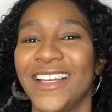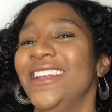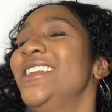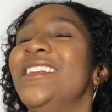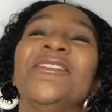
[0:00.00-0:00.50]

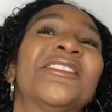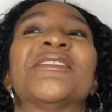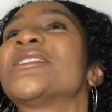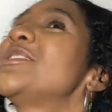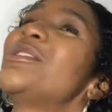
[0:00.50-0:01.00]
Love the
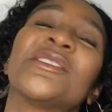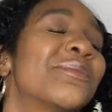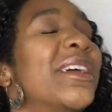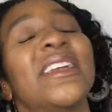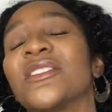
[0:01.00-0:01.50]
results,
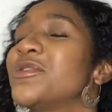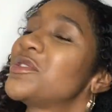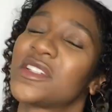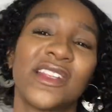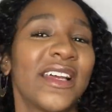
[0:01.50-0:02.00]
my hair just
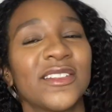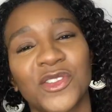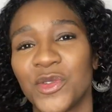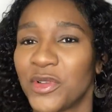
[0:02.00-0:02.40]
feels light and super